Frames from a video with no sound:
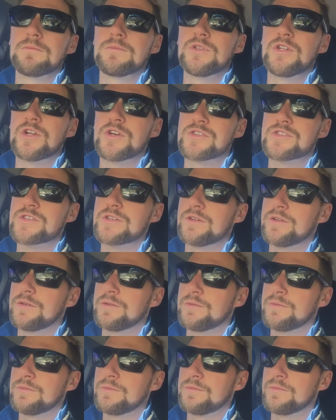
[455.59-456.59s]
you know,
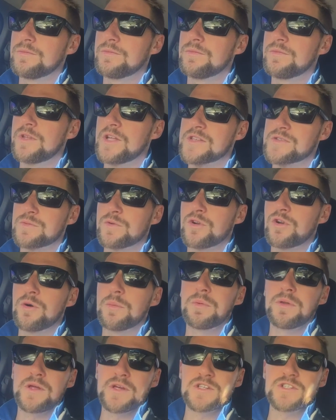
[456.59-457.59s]
so that's what I
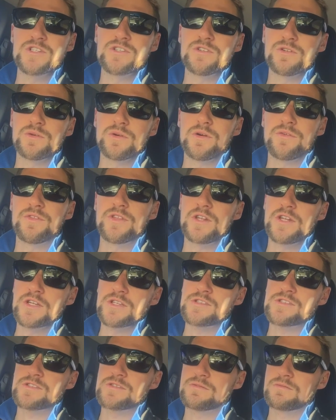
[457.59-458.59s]
plan to do over the
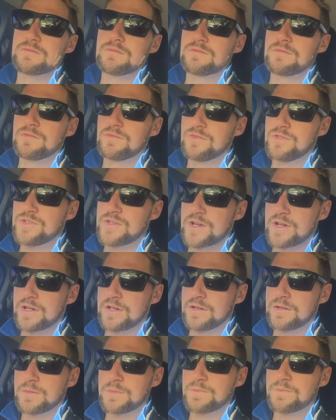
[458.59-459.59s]
next
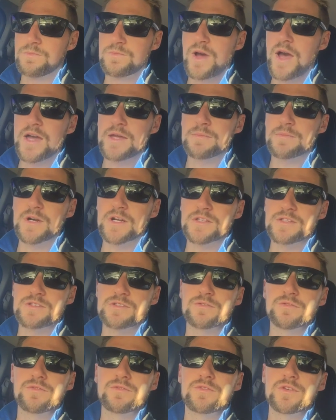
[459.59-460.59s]
8 months
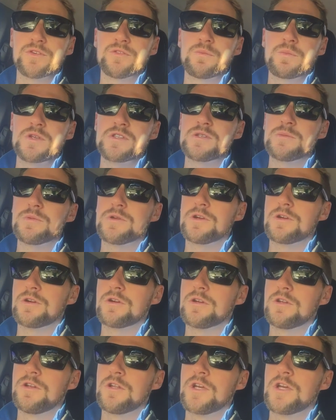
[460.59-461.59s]
of busy
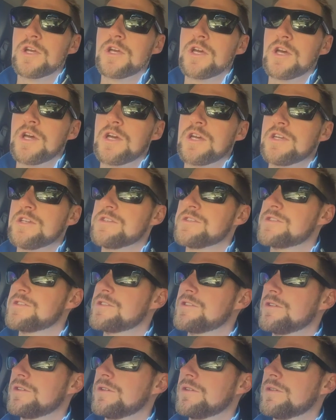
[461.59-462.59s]
period, is
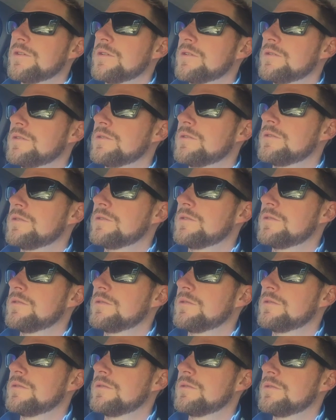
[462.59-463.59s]
to
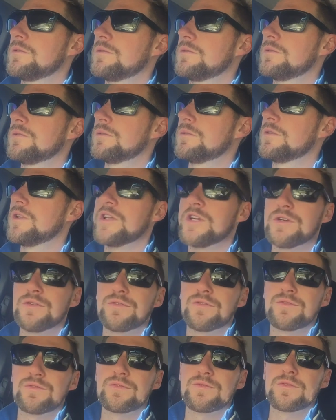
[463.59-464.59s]

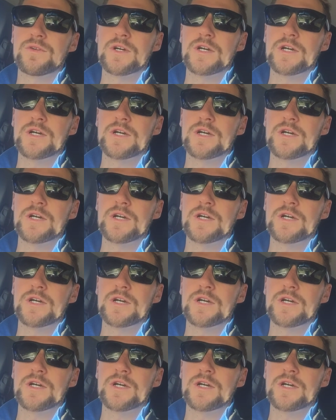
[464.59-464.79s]
leave